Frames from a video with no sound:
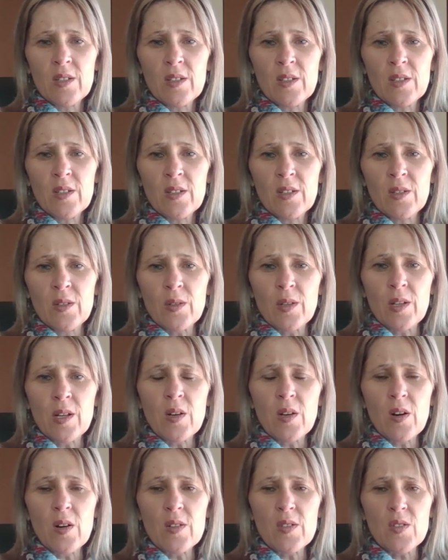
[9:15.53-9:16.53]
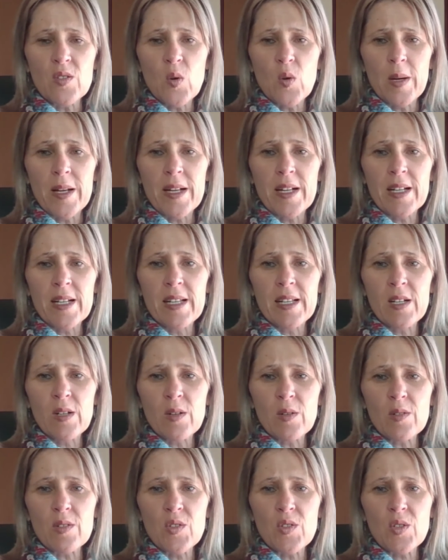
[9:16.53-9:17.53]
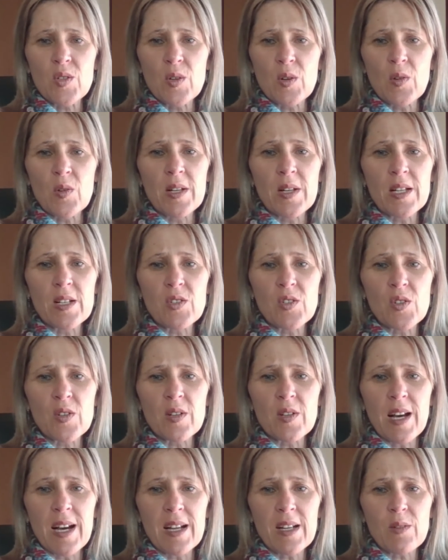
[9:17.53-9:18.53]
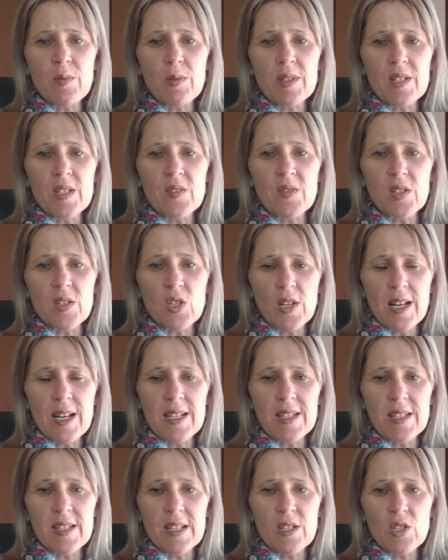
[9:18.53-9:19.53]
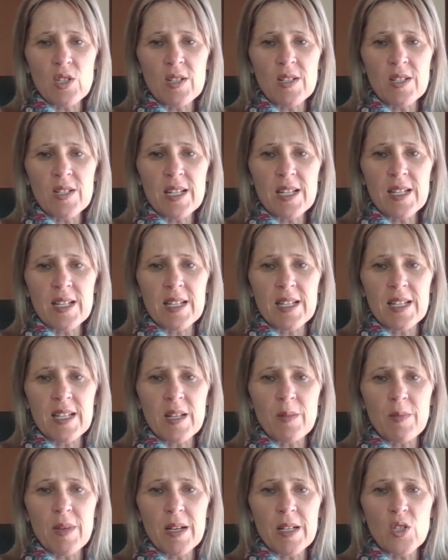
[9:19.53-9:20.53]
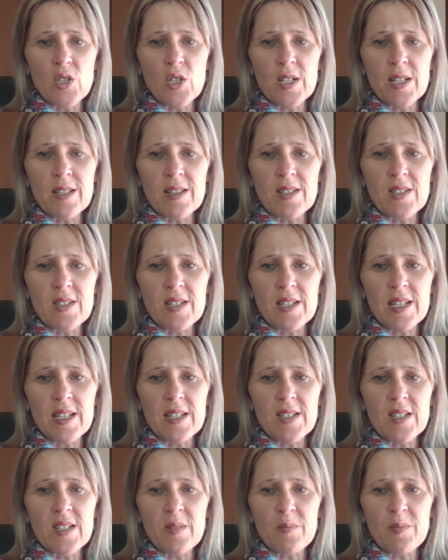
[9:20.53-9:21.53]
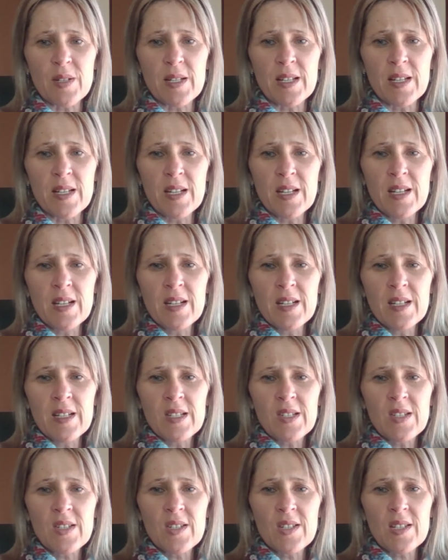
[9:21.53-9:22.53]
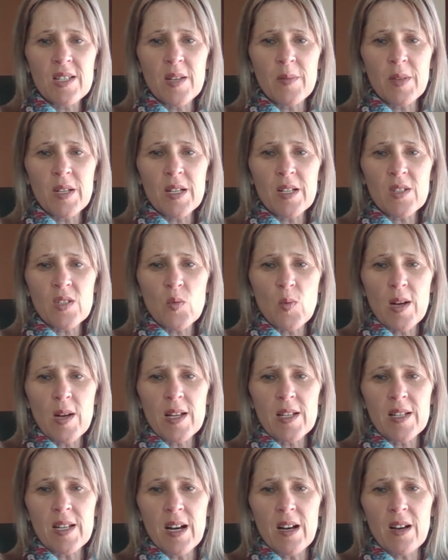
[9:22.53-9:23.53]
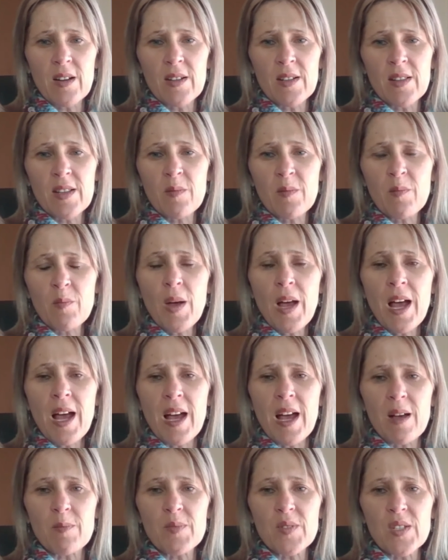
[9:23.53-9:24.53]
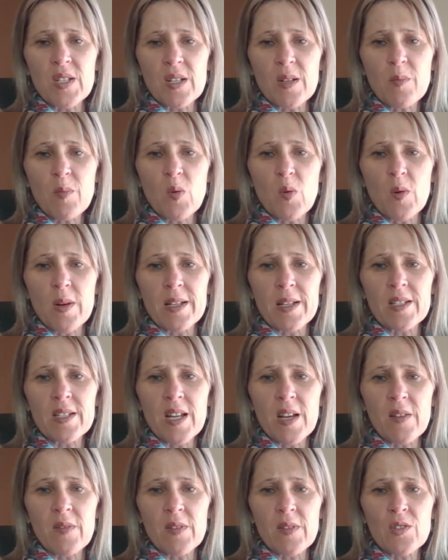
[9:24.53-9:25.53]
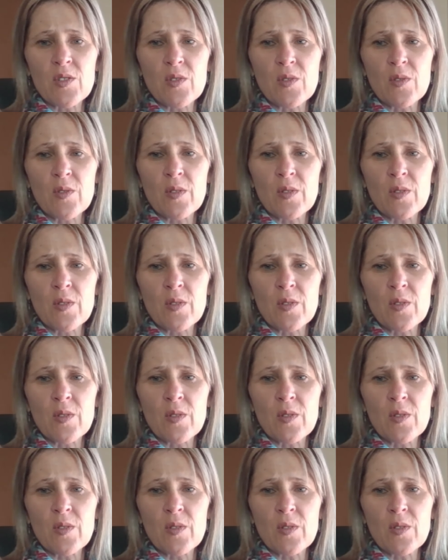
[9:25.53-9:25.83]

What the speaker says: you can go as quickly or as slowly as you like with this visualization technique, imagining this net simply skimming its way down and then perhaps at a point having to